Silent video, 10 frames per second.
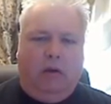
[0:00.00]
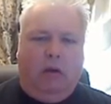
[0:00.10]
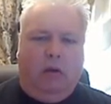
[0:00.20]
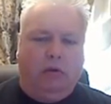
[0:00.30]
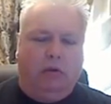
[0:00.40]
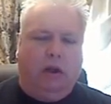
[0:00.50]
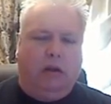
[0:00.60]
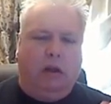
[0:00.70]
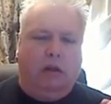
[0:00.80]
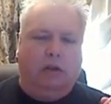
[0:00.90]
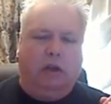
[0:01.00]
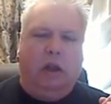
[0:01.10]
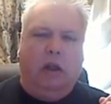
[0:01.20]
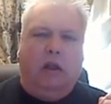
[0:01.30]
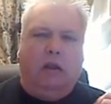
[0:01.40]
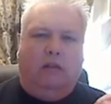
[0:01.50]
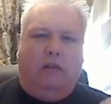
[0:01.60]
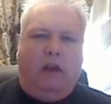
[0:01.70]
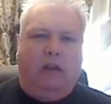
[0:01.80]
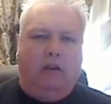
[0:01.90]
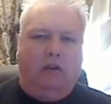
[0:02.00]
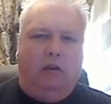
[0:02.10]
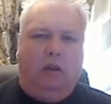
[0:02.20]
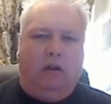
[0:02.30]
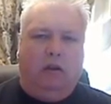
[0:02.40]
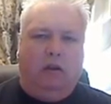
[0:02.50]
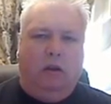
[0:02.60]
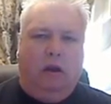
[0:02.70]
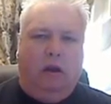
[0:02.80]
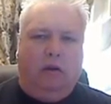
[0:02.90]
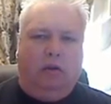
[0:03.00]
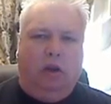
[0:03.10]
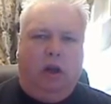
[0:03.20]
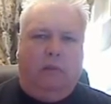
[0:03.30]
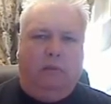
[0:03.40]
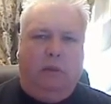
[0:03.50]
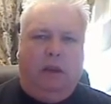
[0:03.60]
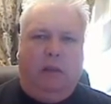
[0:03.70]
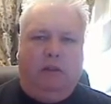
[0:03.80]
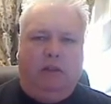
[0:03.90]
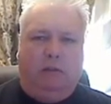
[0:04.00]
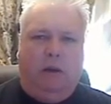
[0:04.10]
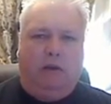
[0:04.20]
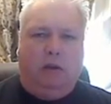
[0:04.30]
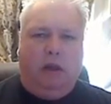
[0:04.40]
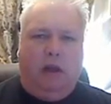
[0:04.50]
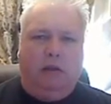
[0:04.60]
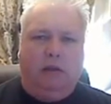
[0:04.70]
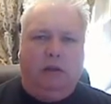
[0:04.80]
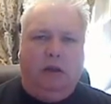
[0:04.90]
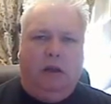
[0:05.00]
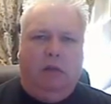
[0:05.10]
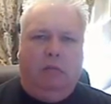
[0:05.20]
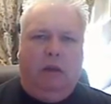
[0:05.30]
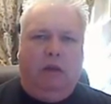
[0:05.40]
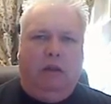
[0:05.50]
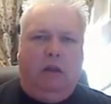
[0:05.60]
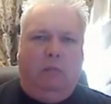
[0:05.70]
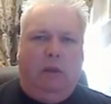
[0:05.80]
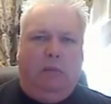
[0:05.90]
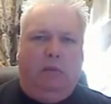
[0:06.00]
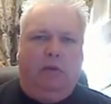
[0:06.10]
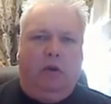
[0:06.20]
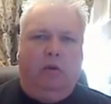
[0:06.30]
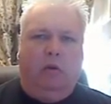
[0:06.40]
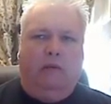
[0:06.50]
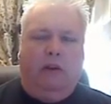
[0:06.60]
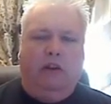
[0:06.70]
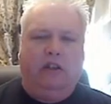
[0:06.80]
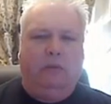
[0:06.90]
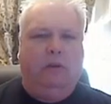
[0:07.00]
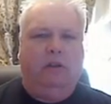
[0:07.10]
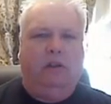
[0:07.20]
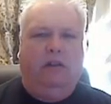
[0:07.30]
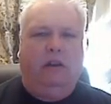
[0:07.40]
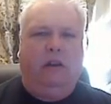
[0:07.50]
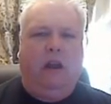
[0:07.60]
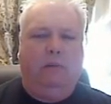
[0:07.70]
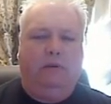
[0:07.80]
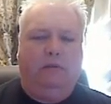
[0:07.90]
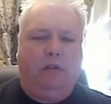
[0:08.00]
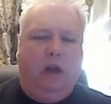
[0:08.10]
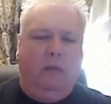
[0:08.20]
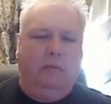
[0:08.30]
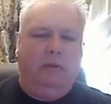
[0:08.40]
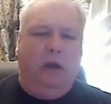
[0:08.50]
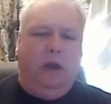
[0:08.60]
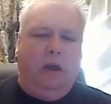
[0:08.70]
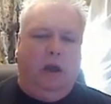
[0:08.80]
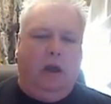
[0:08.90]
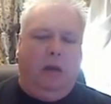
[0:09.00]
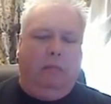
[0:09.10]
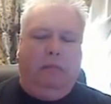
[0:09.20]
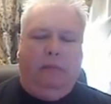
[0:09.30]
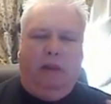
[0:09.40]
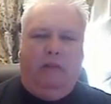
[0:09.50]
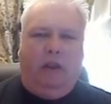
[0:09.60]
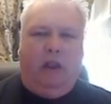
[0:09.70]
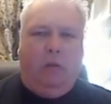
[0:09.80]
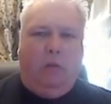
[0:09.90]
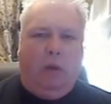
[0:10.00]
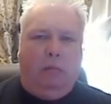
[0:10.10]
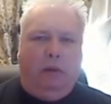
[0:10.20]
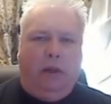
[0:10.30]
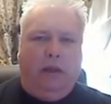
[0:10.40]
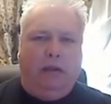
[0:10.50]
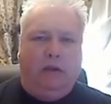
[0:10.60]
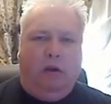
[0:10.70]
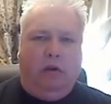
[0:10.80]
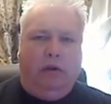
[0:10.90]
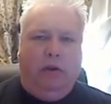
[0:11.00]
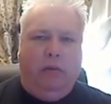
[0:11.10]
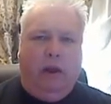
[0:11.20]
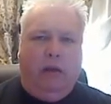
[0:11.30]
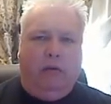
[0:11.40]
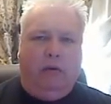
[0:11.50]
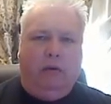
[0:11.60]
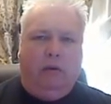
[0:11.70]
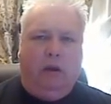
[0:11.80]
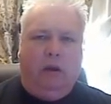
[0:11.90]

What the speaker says: agricultural technology, the fact that jobs became specialized, meaning that people started doing very specific types of jobs, living in one place all year round